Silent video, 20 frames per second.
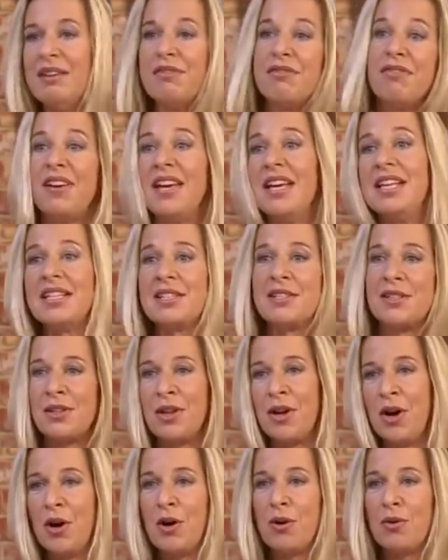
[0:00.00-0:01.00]
Hopkins
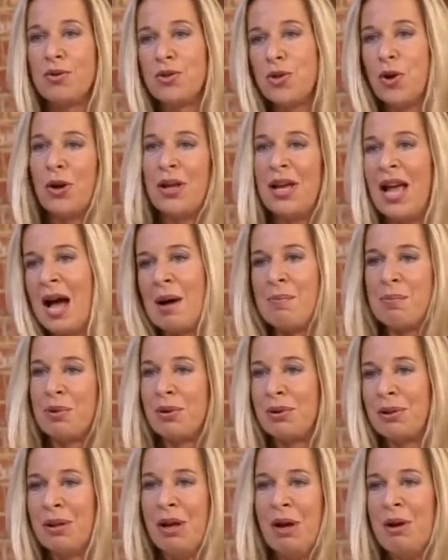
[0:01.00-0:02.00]
suggested that children's
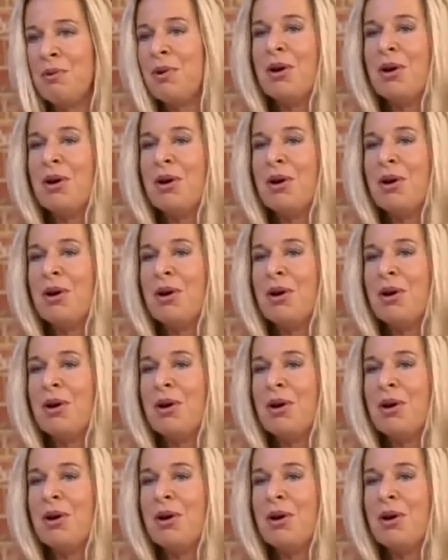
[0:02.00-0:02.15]
first